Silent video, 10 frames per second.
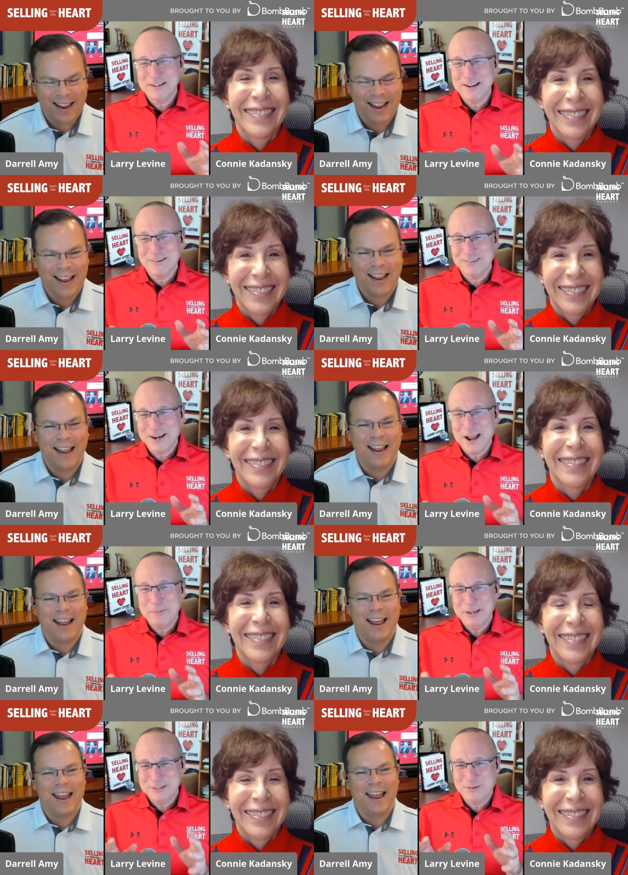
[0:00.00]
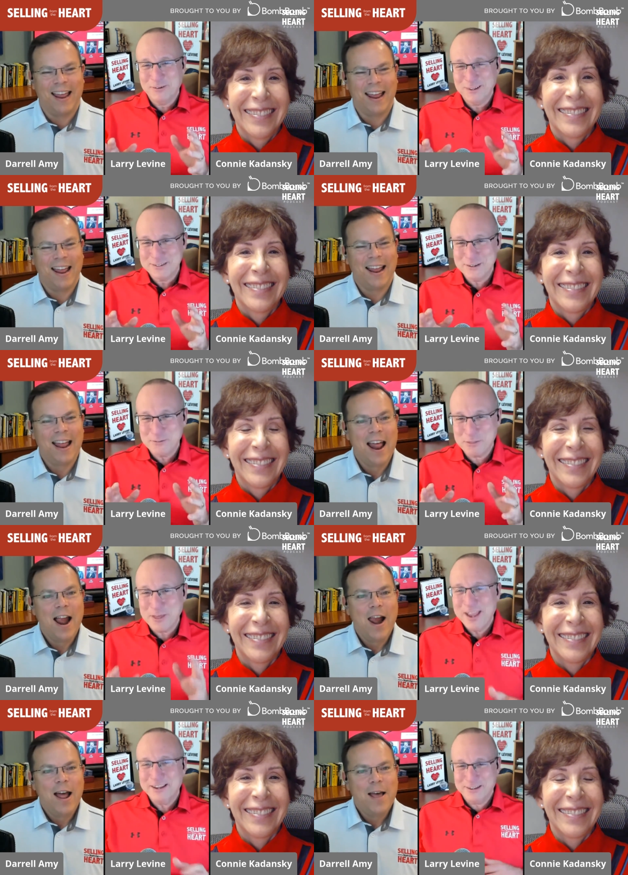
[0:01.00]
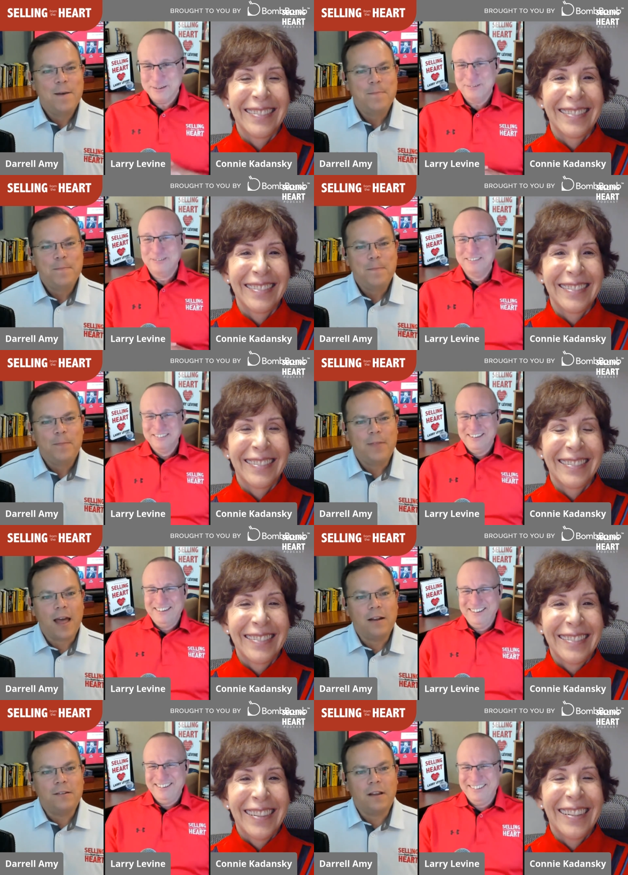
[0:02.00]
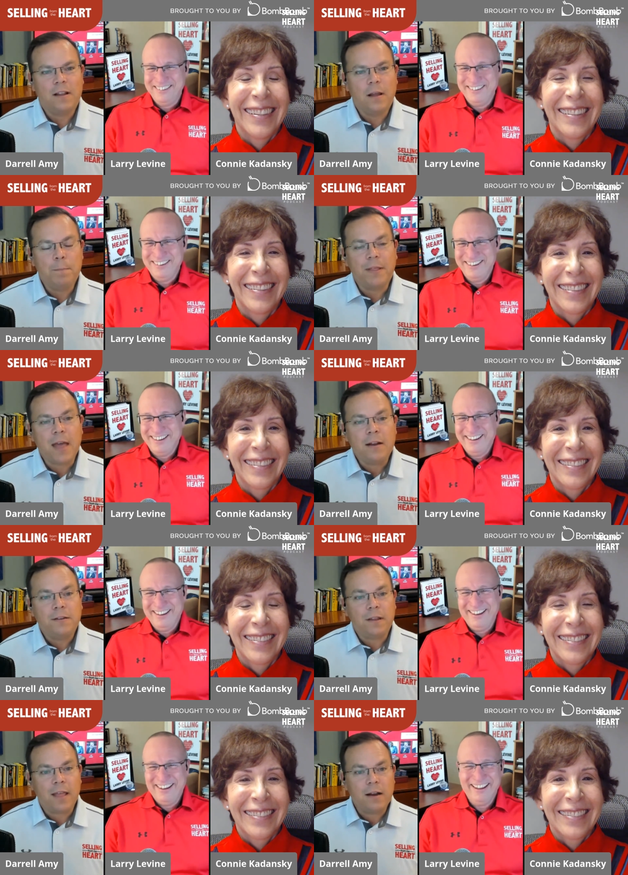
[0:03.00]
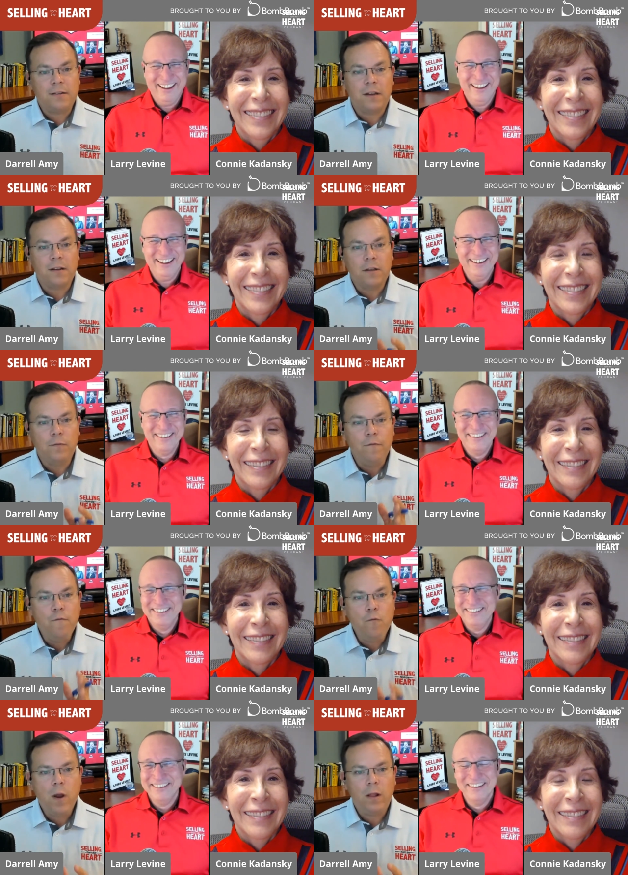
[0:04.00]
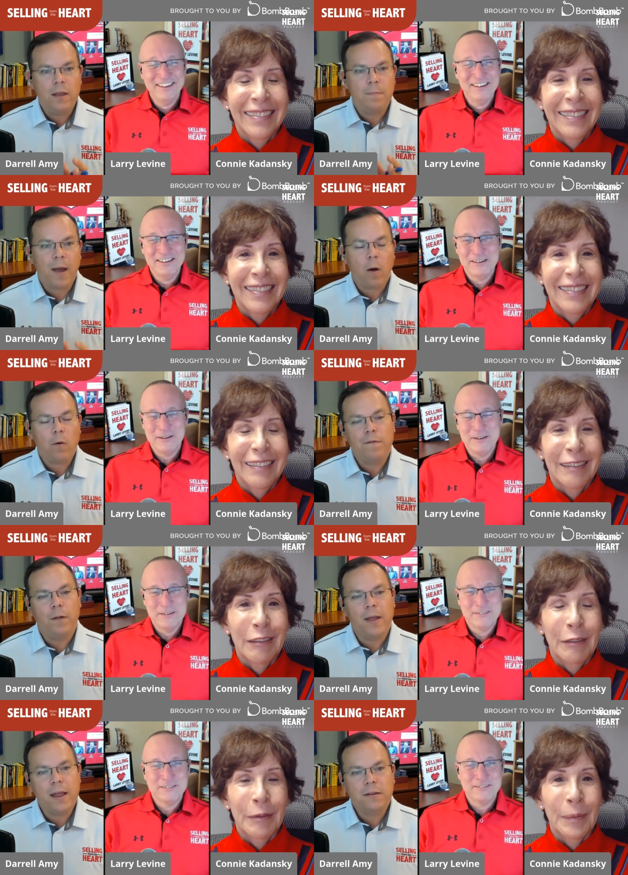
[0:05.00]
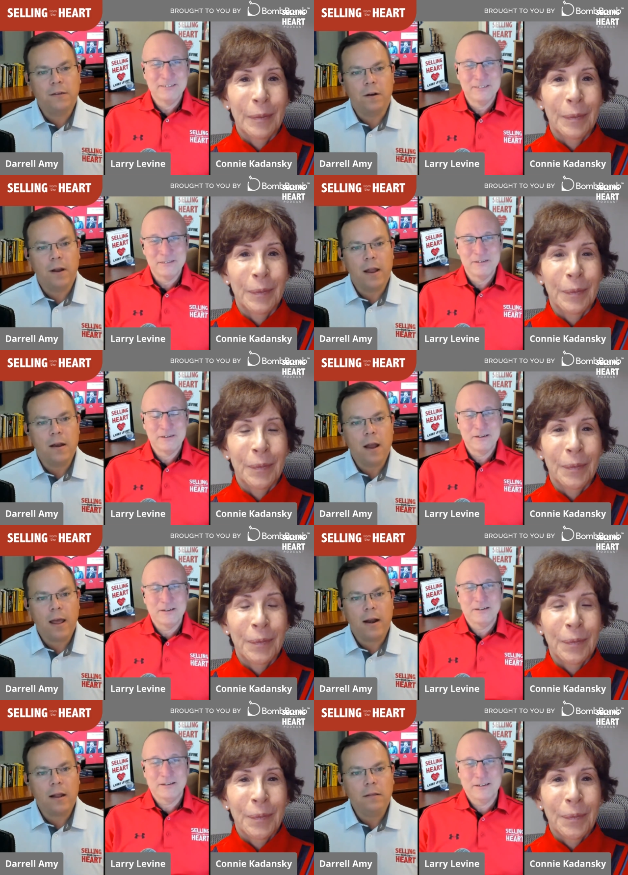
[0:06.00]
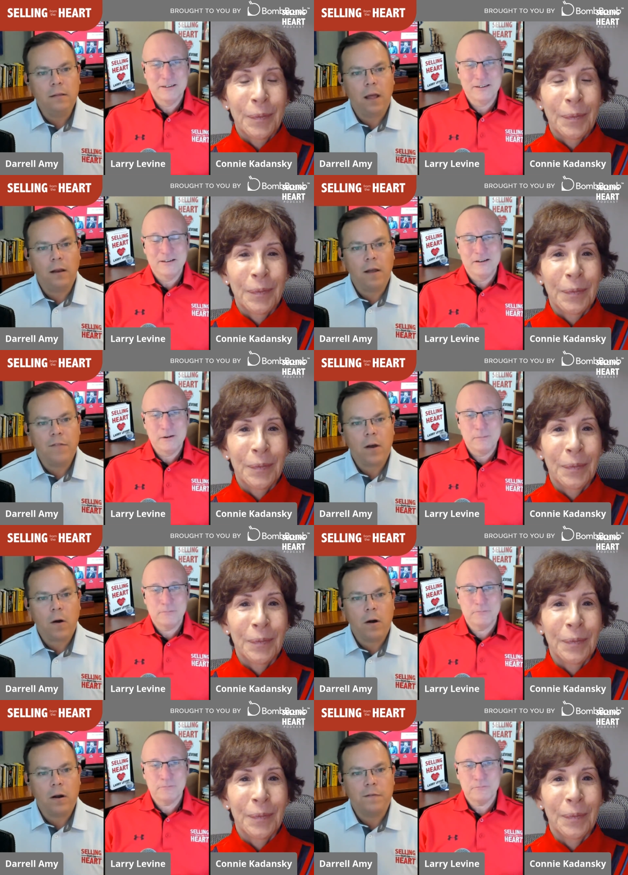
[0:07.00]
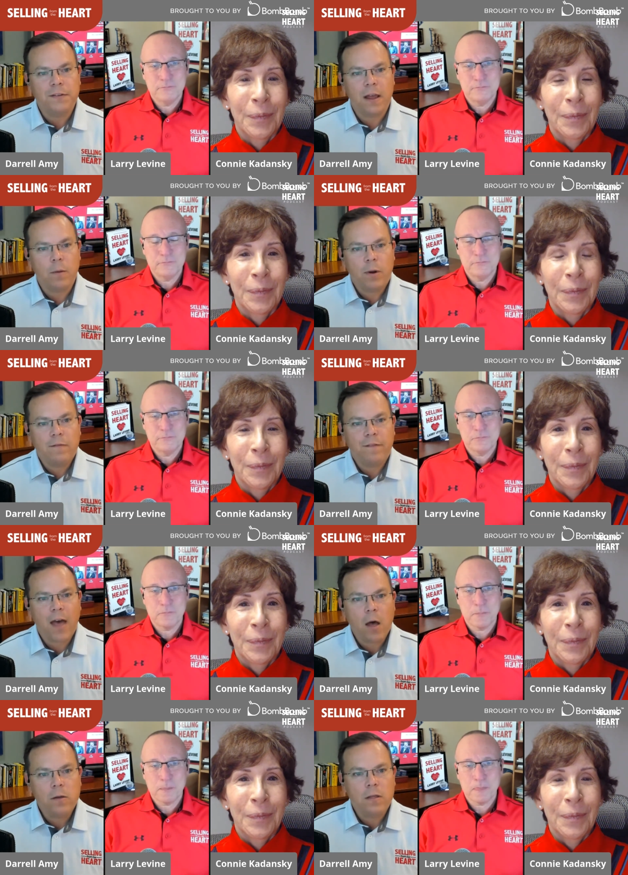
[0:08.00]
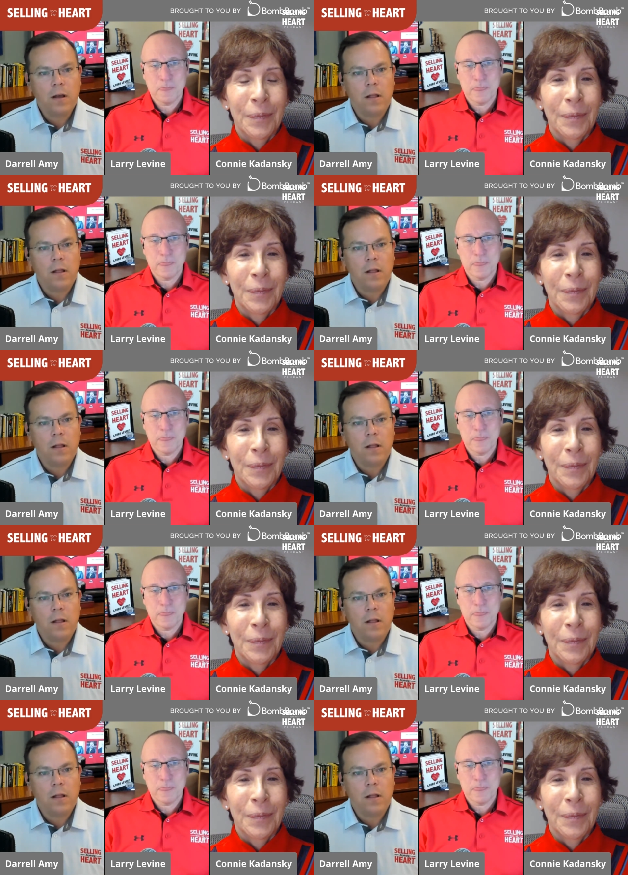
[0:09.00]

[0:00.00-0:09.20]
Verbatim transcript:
Speaker 1: Darrell and I being twins. So thank you. That is
Speaker 2: but that is that is a really powerful answer and and i i love the heart of saying i want to value the